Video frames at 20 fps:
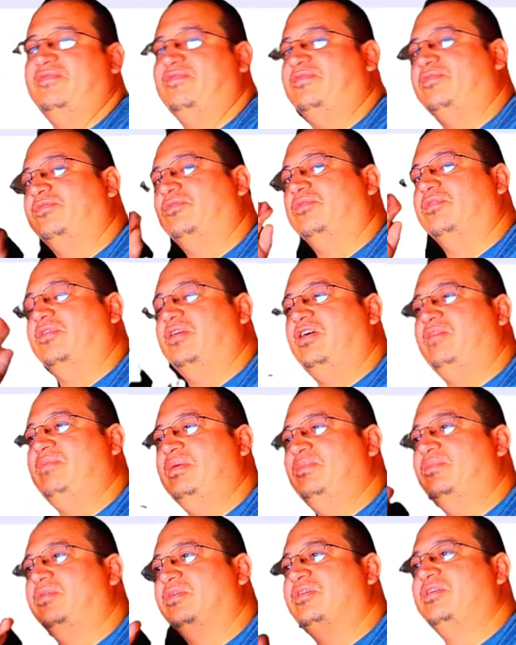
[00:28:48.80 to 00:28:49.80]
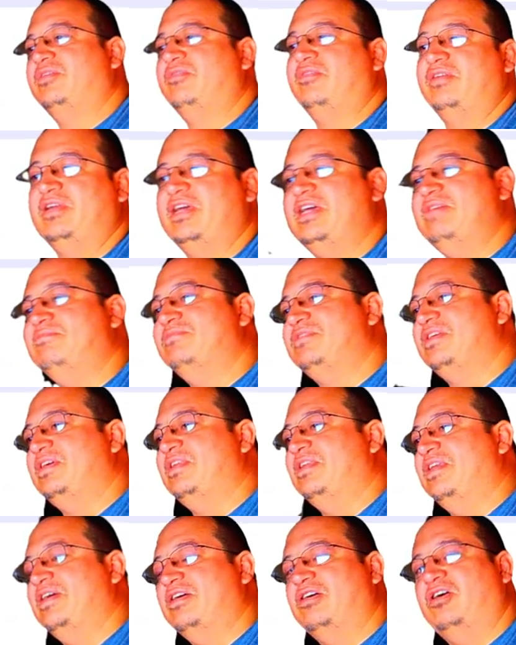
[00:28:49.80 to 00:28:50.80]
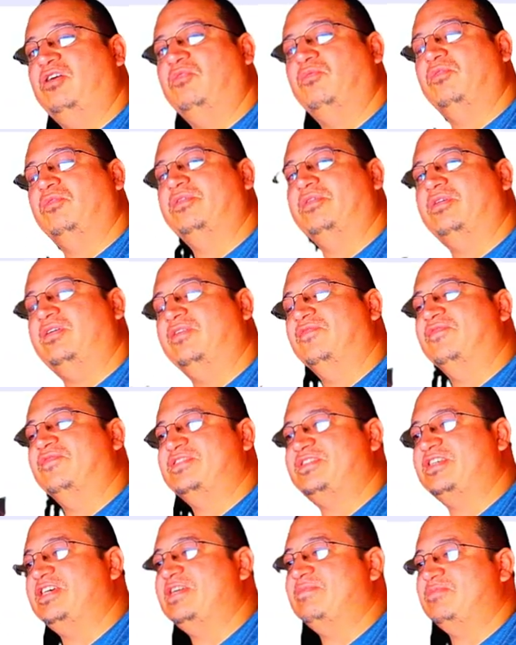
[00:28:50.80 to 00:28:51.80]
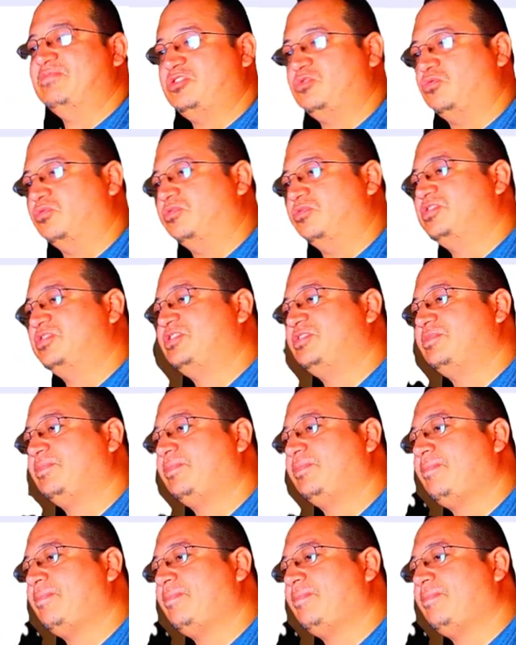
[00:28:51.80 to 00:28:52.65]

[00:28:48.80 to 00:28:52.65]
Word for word: for all my Buck Hunter games, and they all run on the same source.